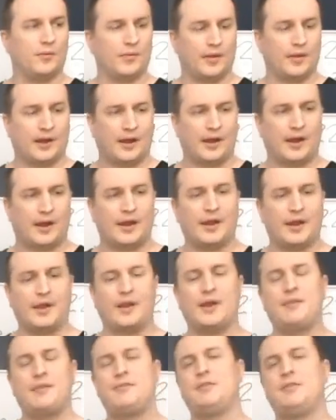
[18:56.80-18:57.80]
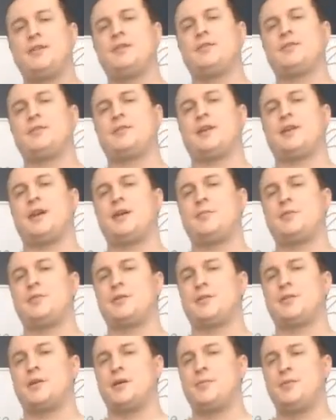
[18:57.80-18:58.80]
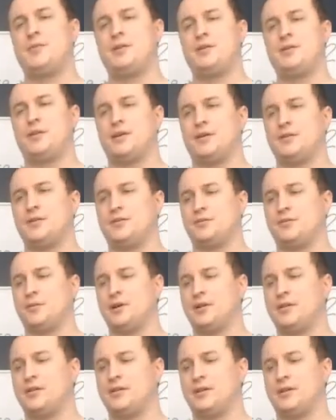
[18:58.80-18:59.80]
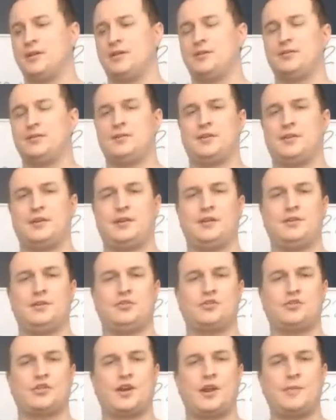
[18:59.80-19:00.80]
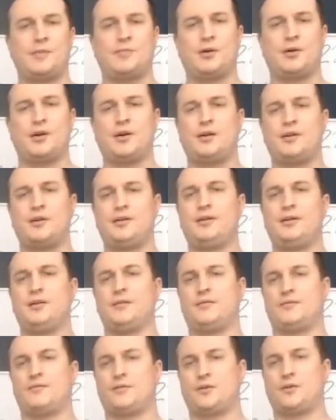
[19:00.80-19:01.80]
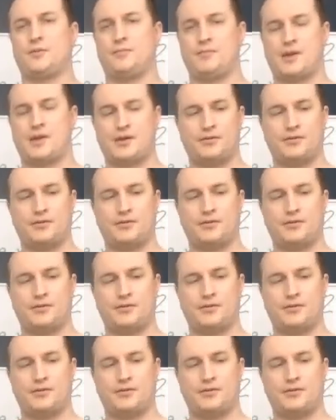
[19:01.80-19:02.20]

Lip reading: I have another camera coming, as well as a tripod for mounting